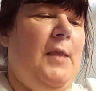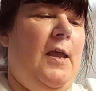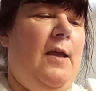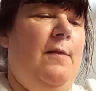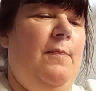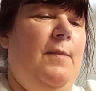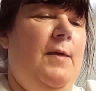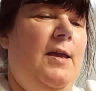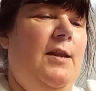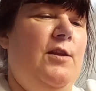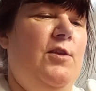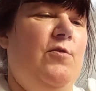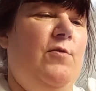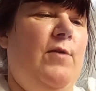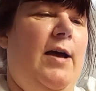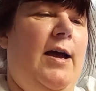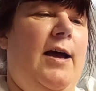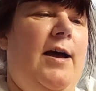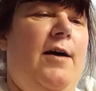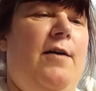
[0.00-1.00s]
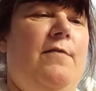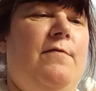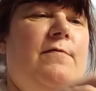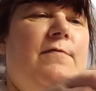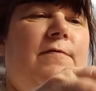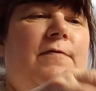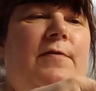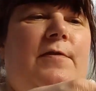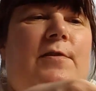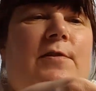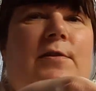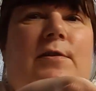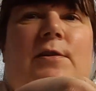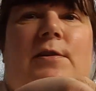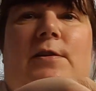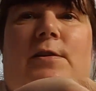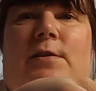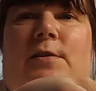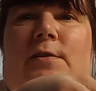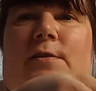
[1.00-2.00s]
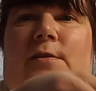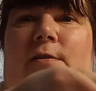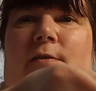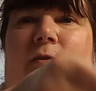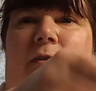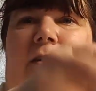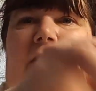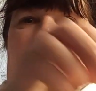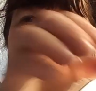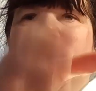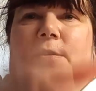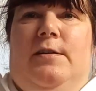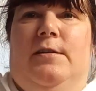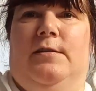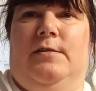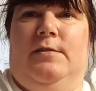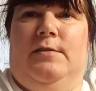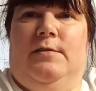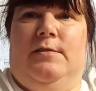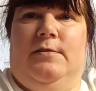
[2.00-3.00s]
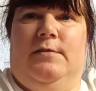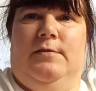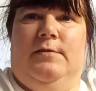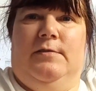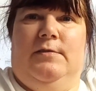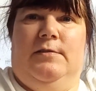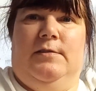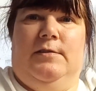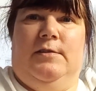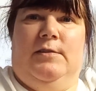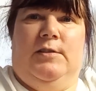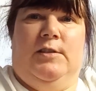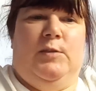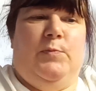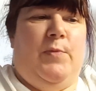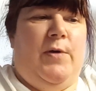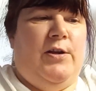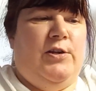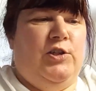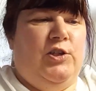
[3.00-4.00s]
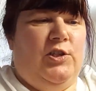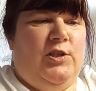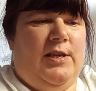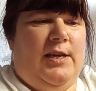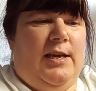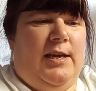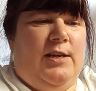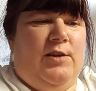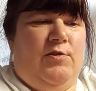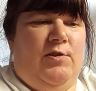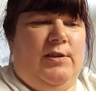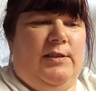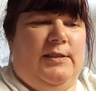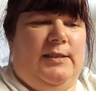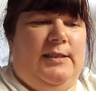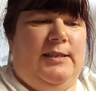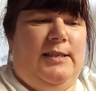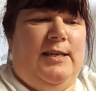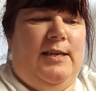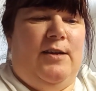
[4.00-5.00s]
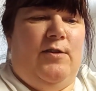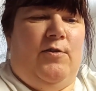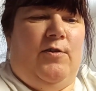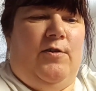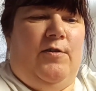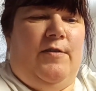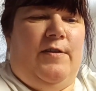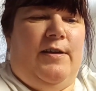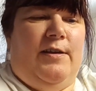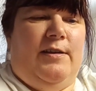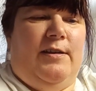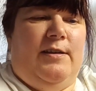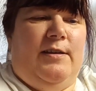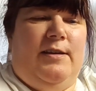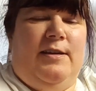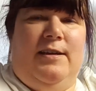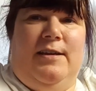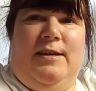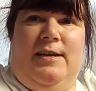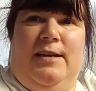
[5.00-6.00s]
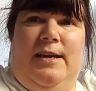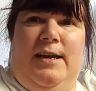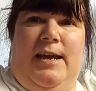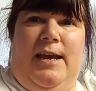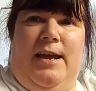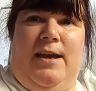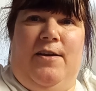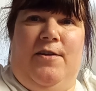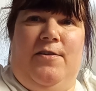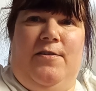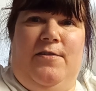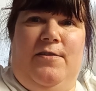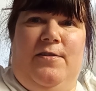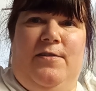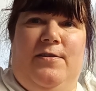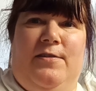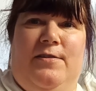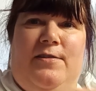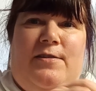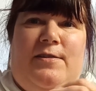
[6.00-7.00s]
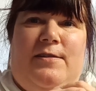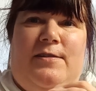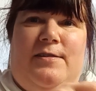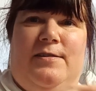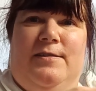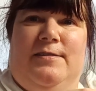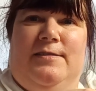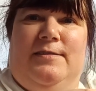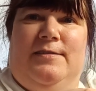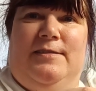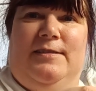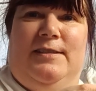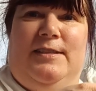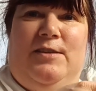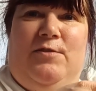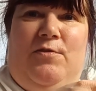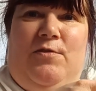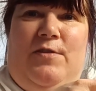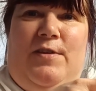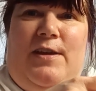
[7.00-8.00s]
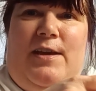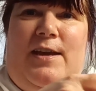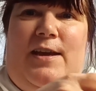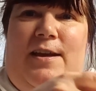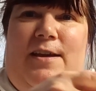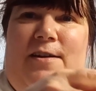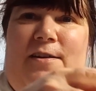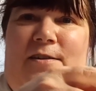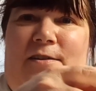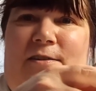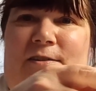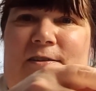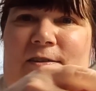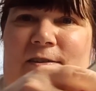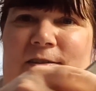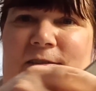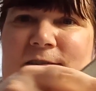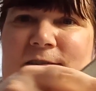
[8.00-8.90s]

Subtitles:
And then you have the sponge thing, and you can see all the hair. You see all the hair